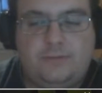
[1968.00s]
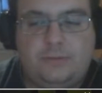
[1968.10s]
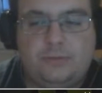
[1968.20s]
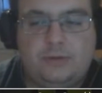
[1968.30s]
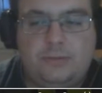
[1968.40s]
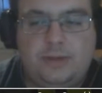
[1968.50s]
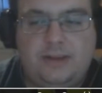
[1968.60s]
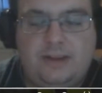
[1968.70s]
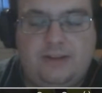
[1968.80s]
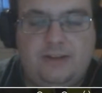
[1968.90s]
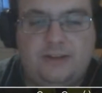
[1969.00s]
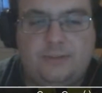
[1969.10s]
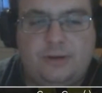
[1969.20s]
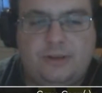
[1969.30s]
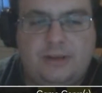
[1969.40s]
Now for probably the
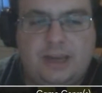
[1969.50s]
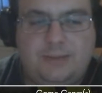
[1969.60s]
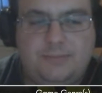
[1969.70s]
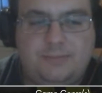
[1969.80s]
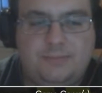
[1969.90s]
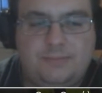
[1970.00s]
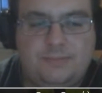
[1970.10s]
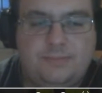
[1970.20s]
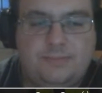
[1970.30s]
easiest world in the game.